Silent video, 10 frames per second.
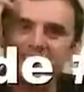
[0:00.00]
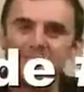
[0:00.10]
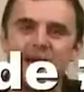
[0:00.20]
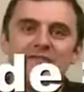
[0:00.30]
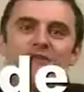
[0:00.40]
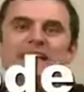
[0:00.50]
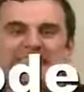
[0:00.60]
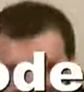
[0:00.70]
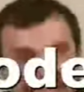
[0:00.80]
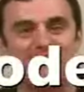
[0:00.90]
this, my
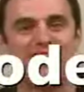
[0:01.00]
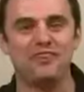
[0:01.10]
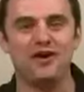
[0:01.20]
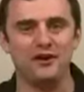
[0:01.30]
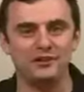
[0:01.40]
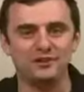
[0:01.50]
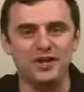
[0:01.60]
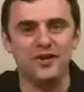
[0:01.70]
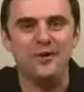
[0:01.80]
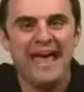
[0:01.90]
friends, is The Thunder
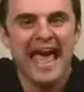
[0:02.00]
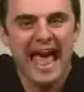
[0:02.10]
Show,